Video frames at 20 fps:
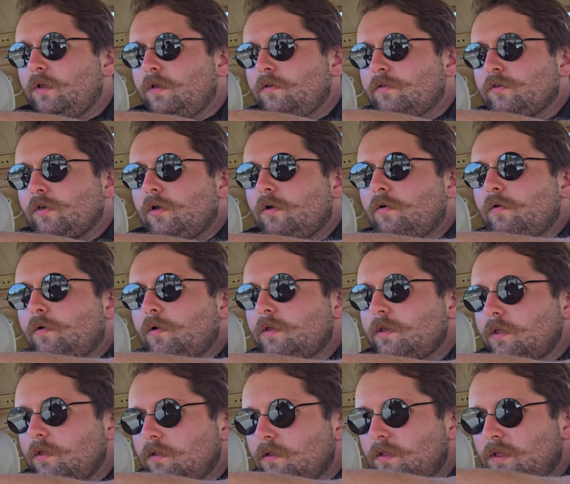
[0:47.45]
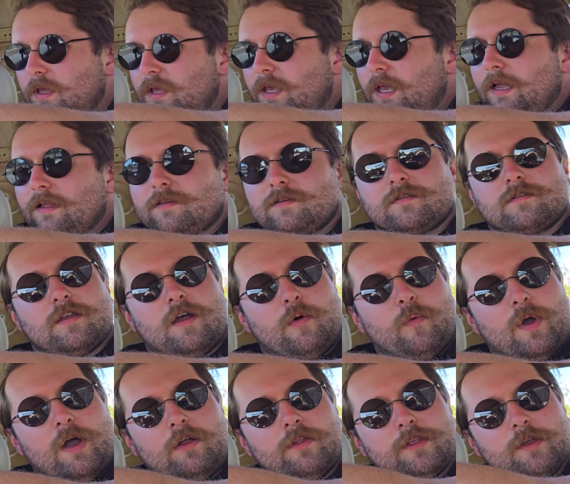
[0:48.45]
So it's a
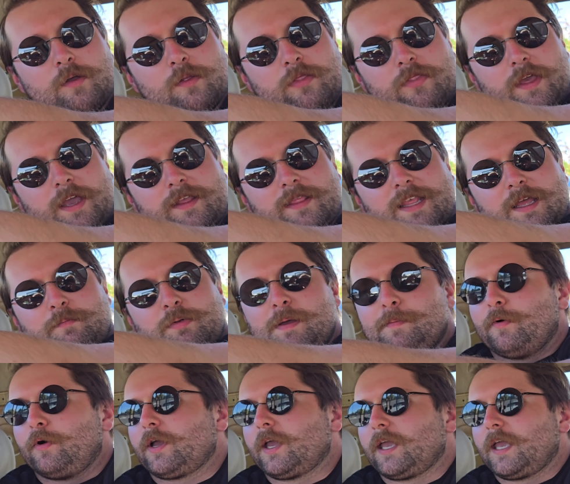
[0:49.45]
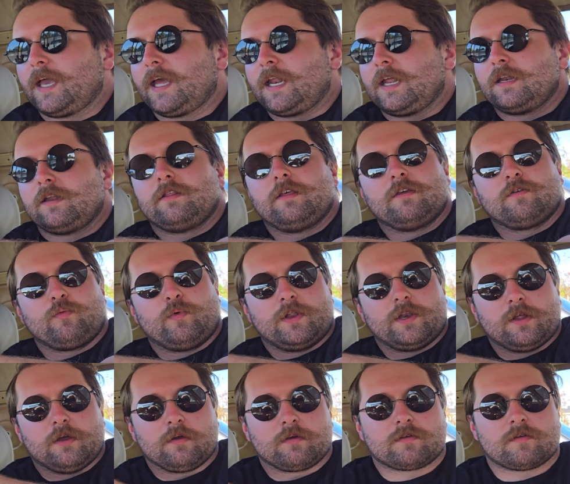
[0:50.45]
well-known thing that people can get into these
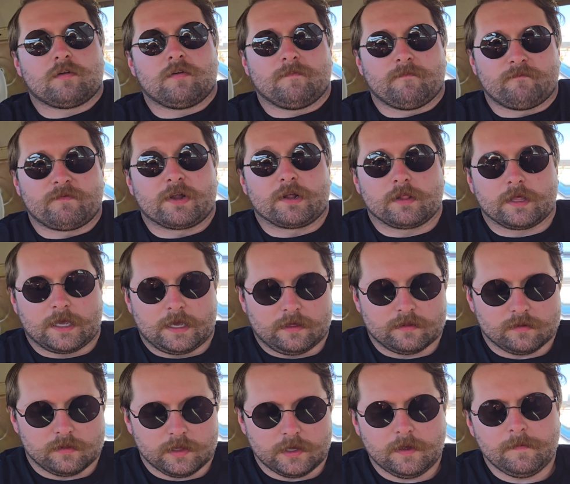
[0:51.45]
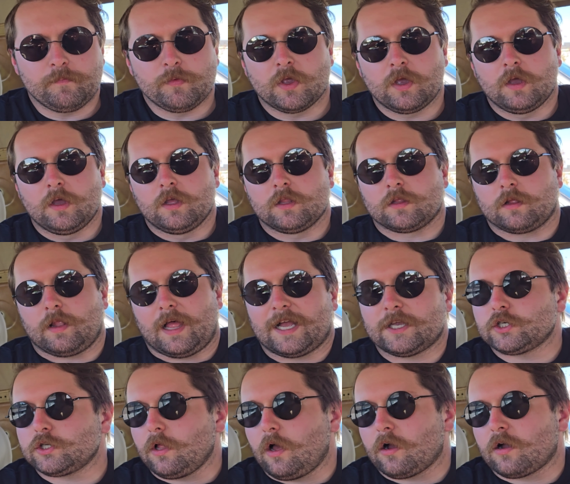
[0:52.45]
windows fairly easily. The
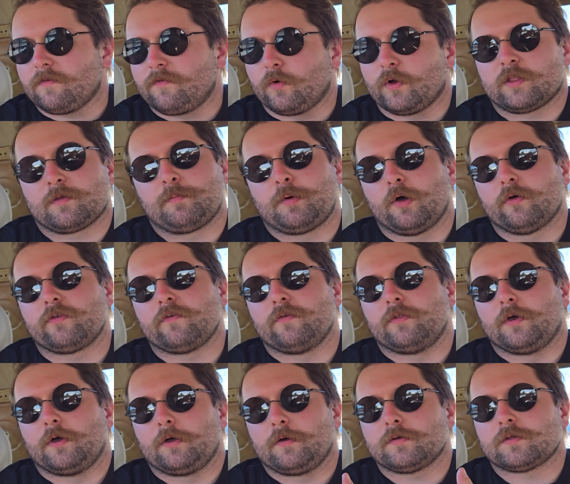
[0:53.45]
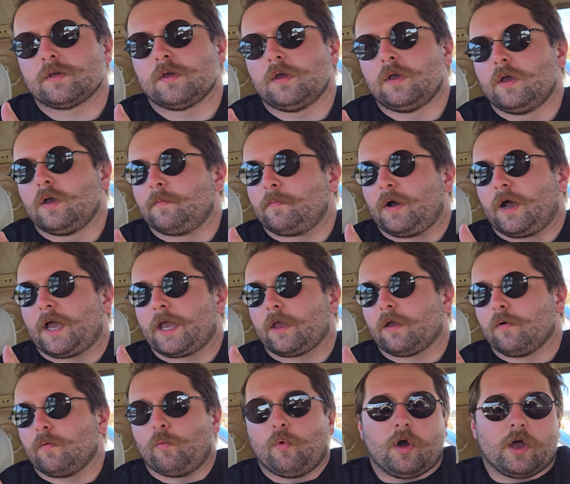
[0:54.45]
latch lock avoids both of those by,
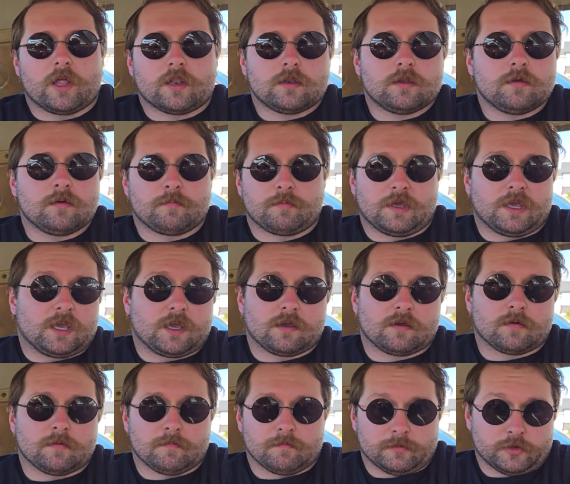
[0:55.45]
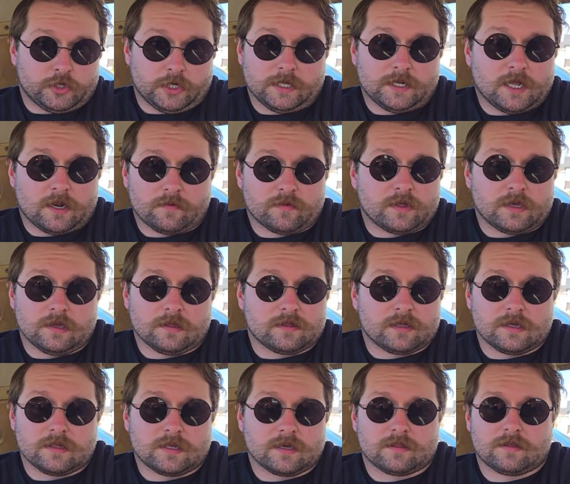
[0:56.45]
one, being machined out of
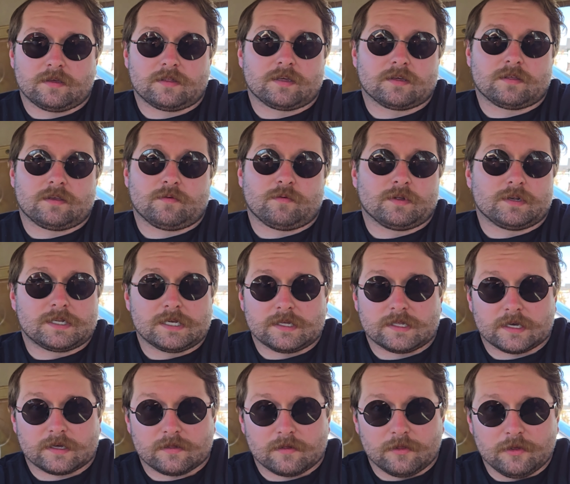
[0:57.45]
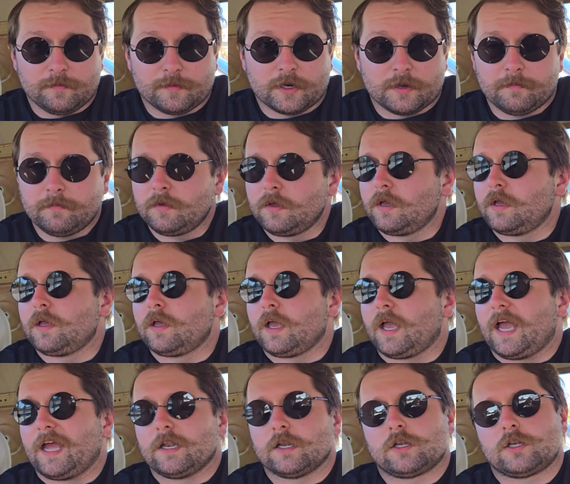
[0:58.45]
CNC 6061 T6 aluminum,
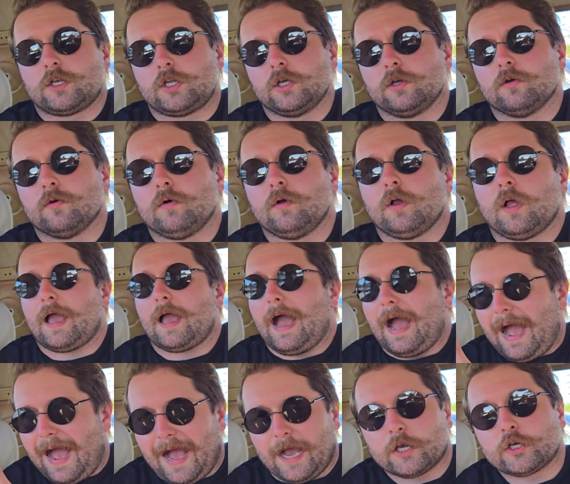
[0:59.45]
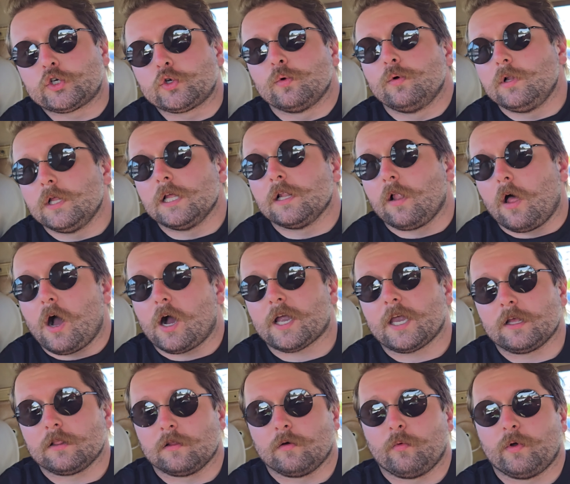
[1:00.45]
and two, actually
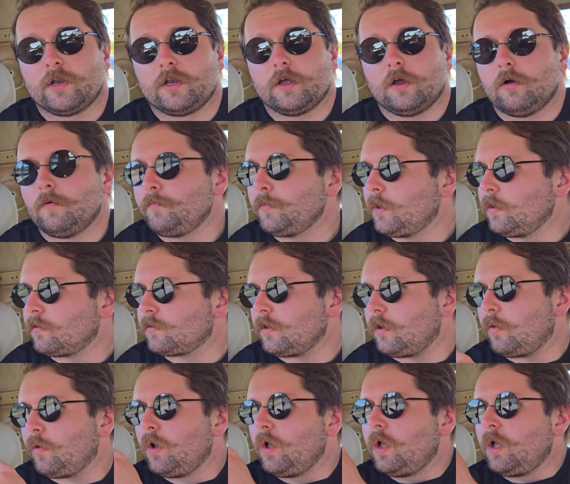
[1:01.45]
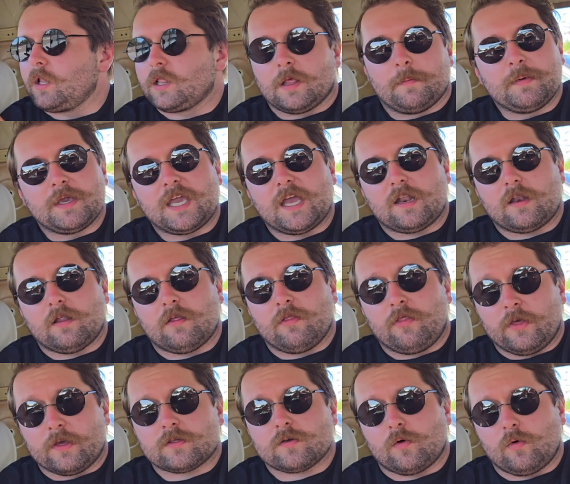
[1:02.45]
locking the window. So let me get
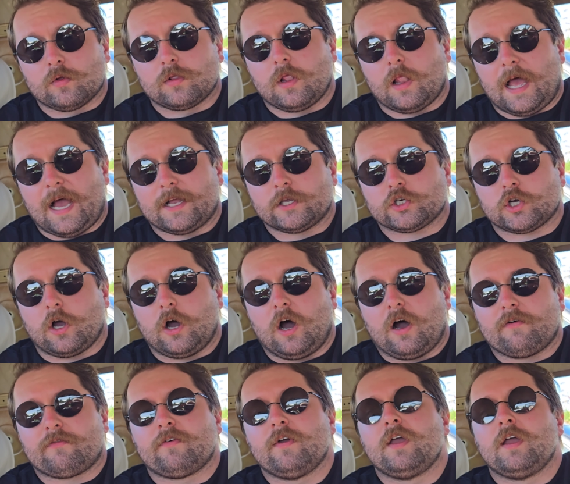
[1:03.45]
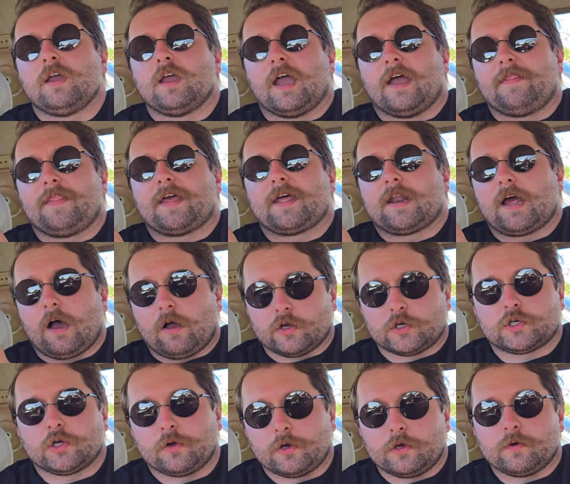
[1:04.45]
this old latch off and then I'll
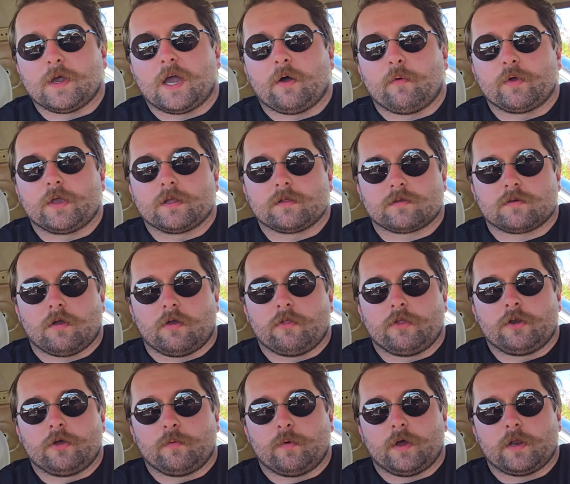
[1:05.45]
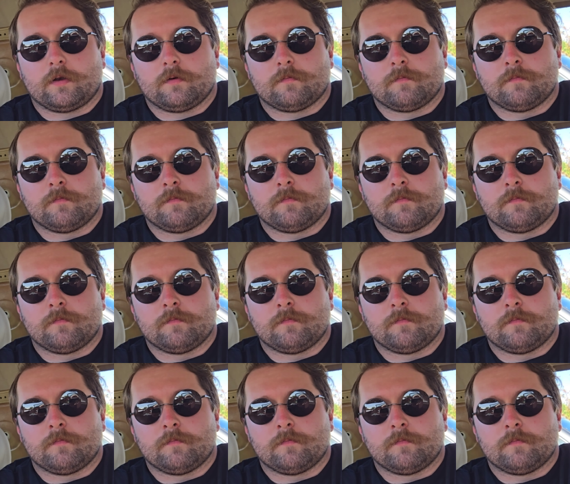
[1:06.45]
show you how we install the new one.